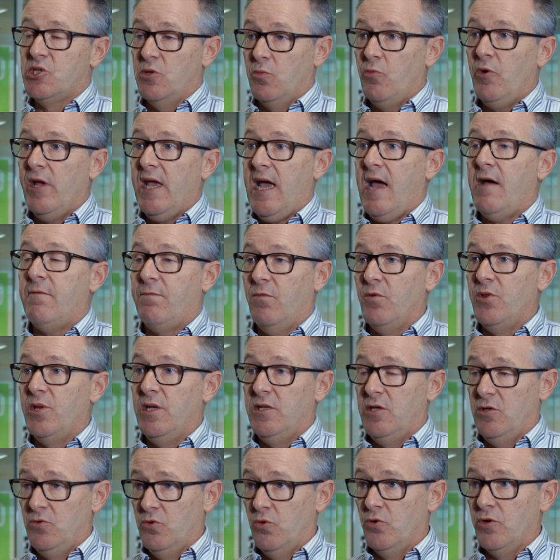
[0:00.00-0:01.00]
that we have within
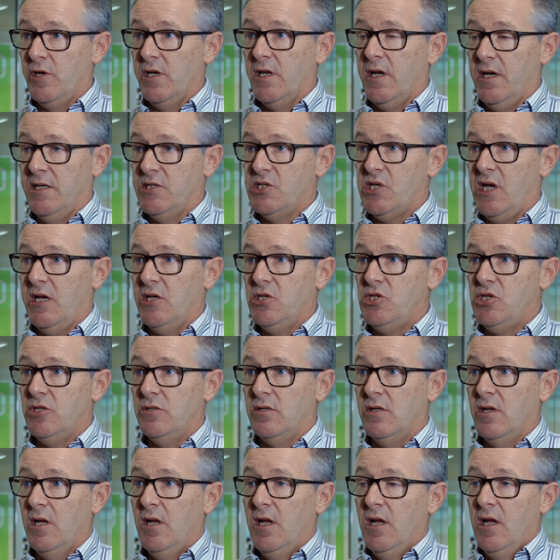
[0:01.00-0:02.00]
an
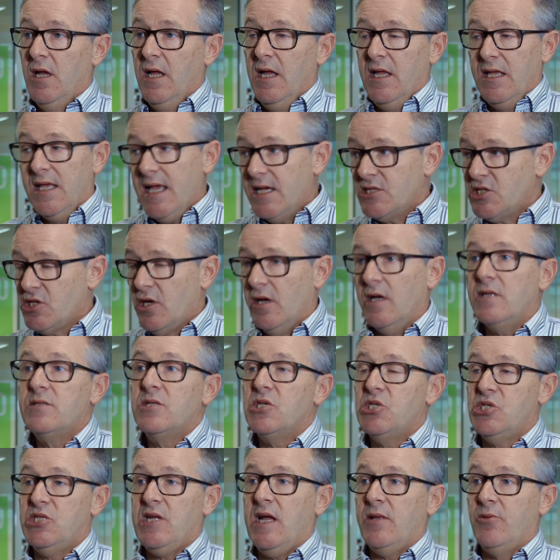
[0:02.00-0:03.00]
organisation. Yes, I
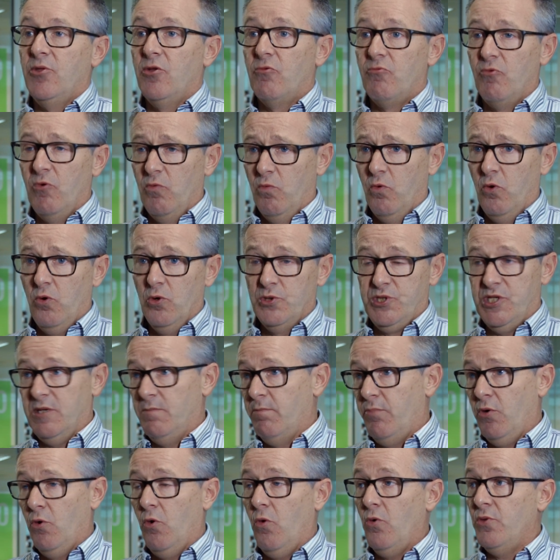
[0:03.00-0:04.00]
understand that reward's
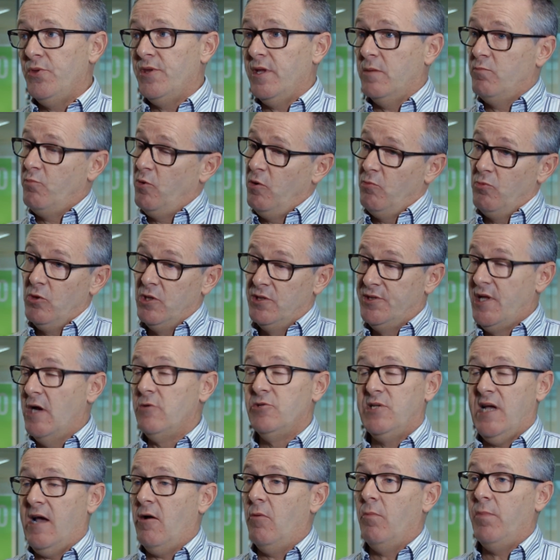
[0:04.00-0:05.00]
important and it will no
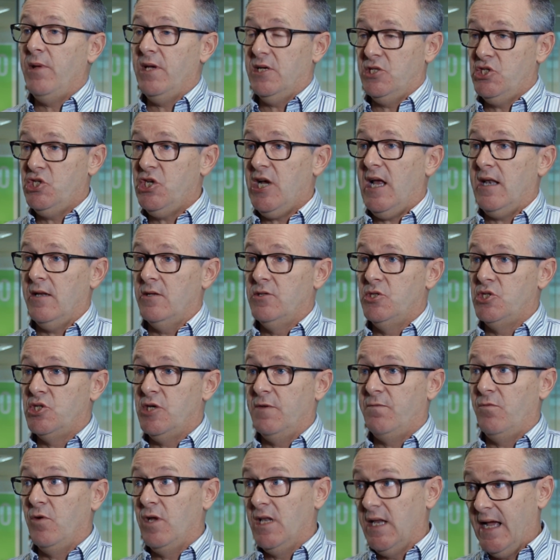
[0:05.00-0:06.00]
doubt be a challenge
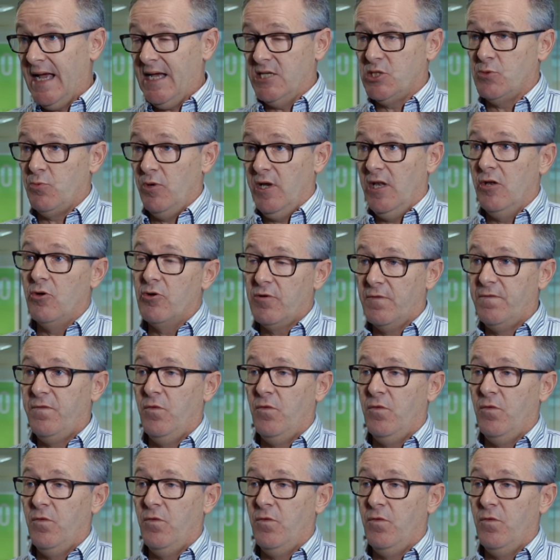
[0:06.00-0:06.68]
as we look